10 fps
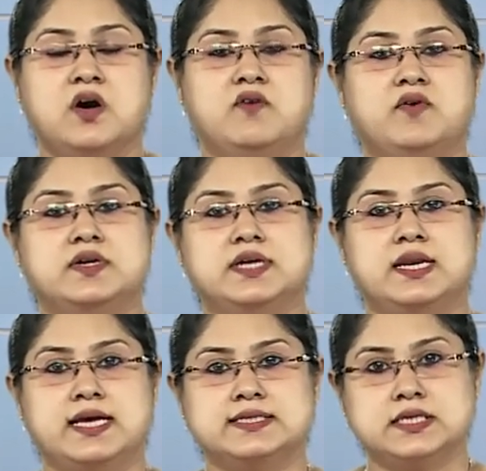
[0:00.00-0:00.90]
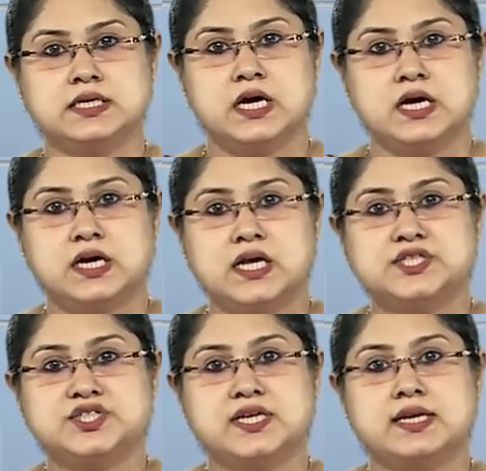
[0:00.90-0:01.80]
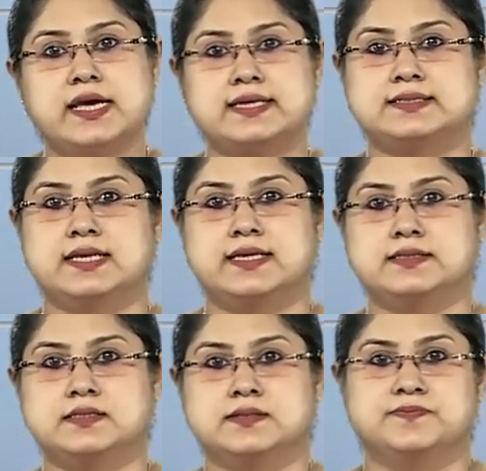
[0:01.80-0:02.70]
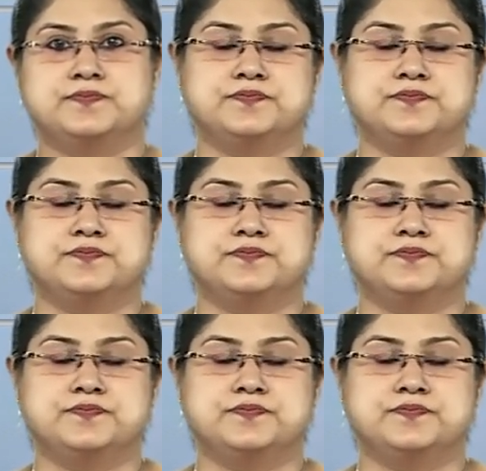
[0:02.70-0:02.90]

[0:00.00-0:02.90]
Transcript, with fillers: for realizing cultural excellence.